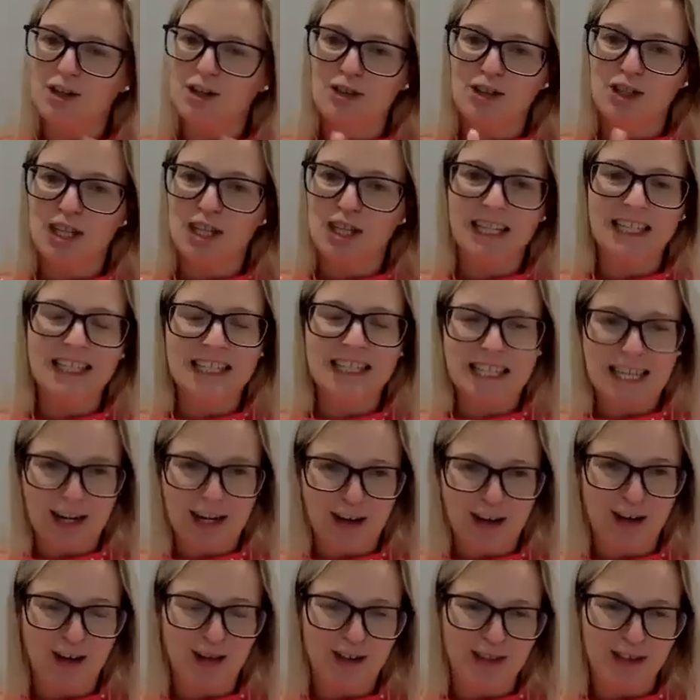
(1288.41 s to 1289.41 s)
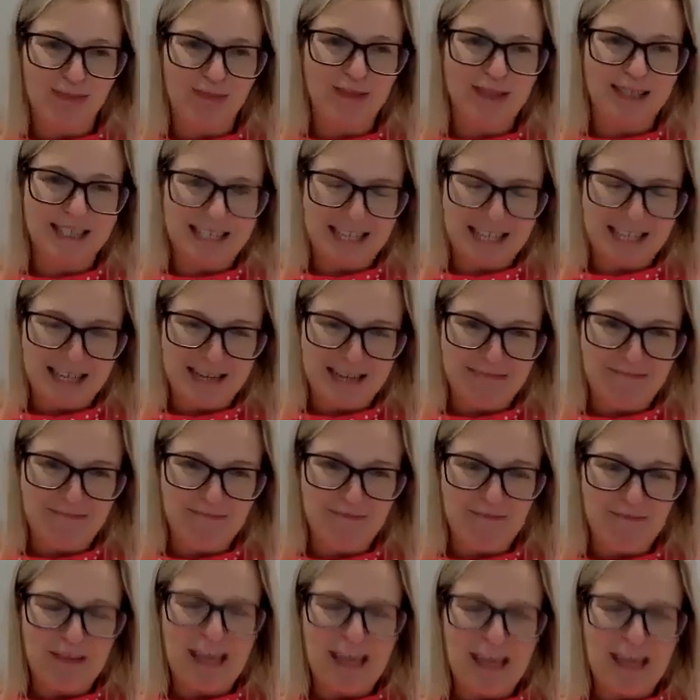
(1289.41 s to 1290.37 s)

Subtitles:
she didn't take her husband's name.